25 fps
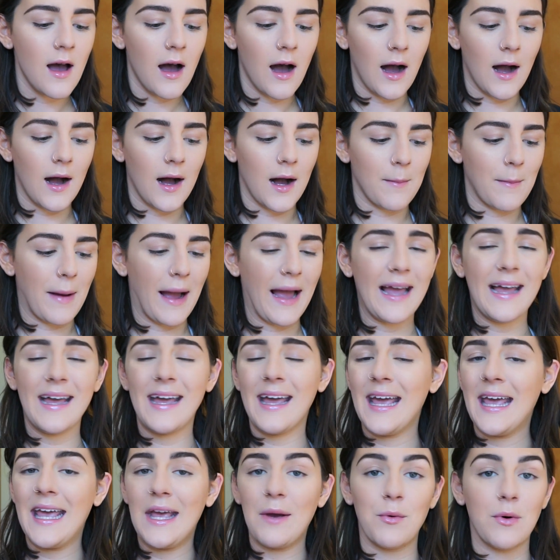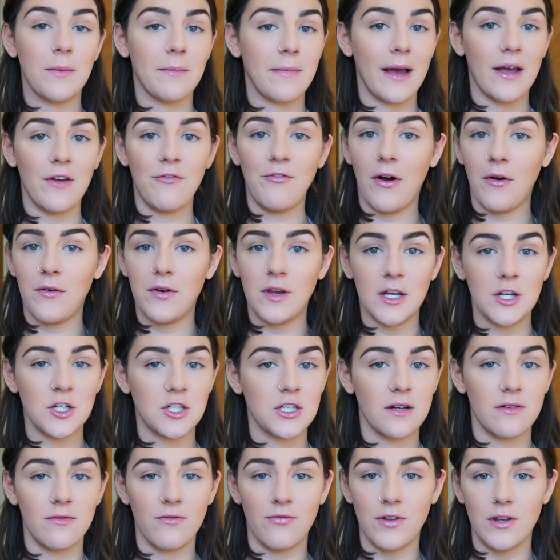I hate when my
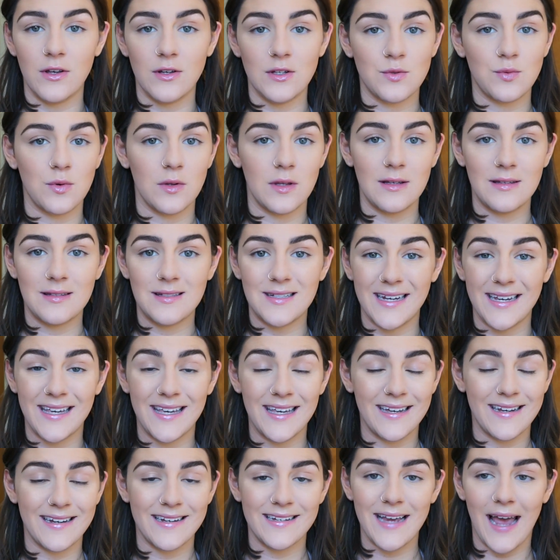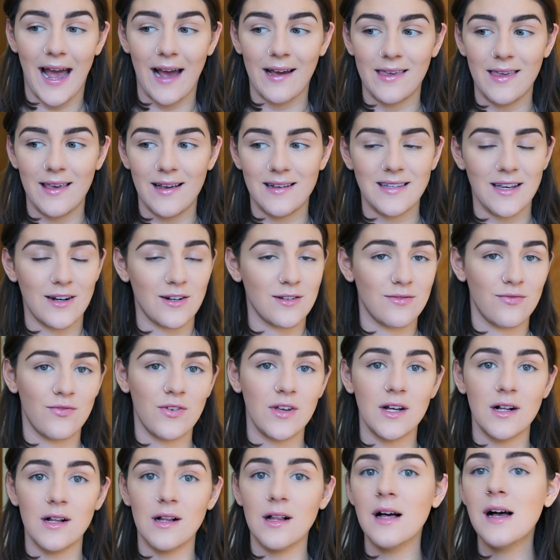foundation feels really sticky and tacky because I just
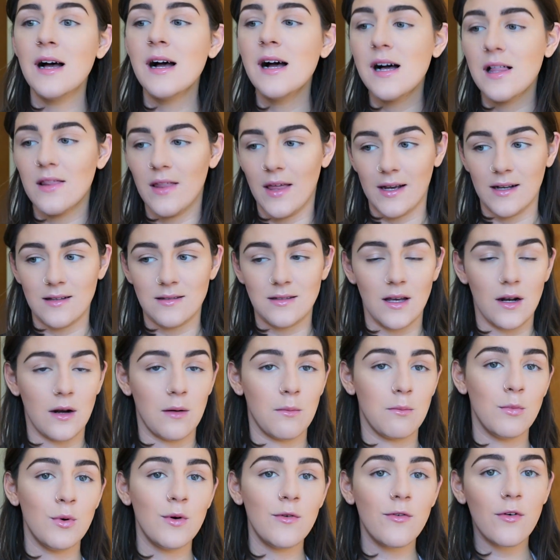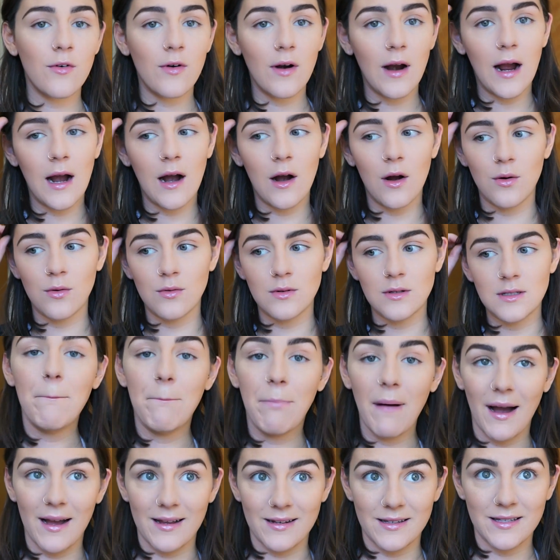feel like it's gonna move around.
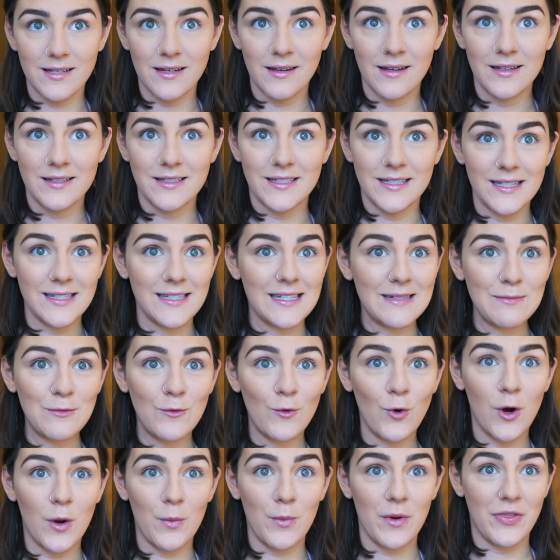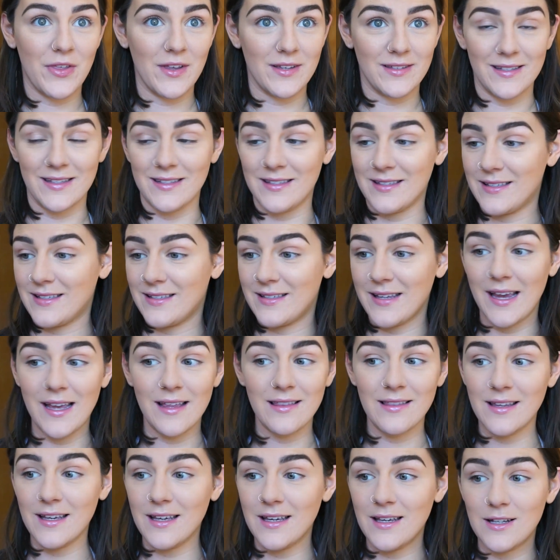But since I'm going with this
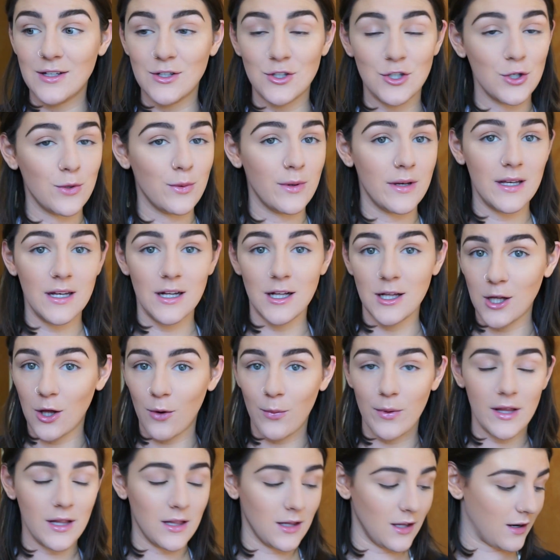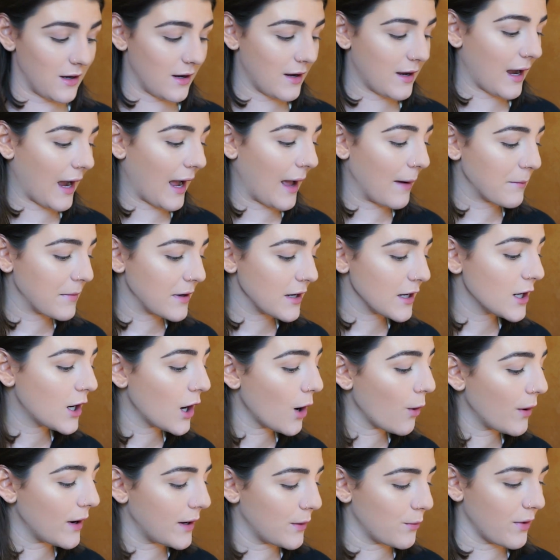insanely dewy, glowy look, I'm gonna
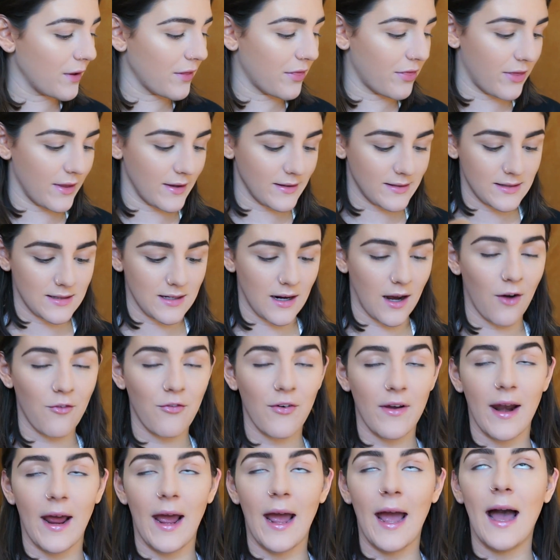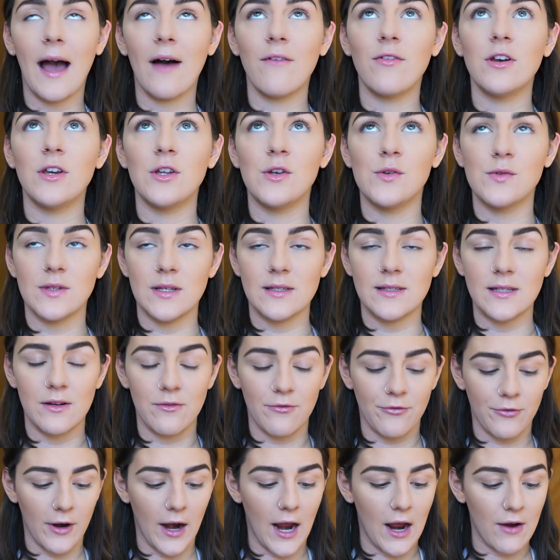go in with this stuff, and I haven't used this in
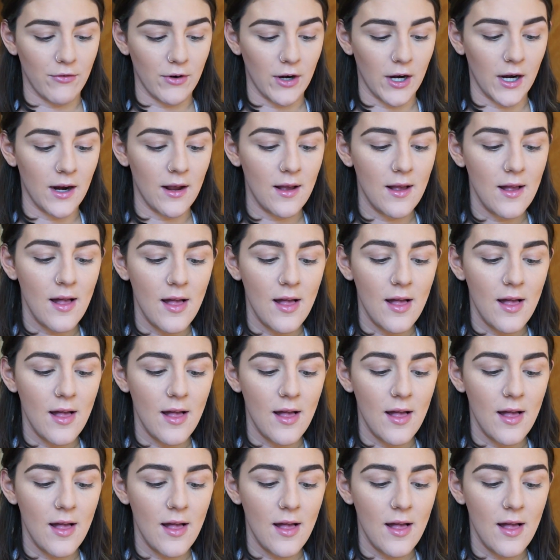forever.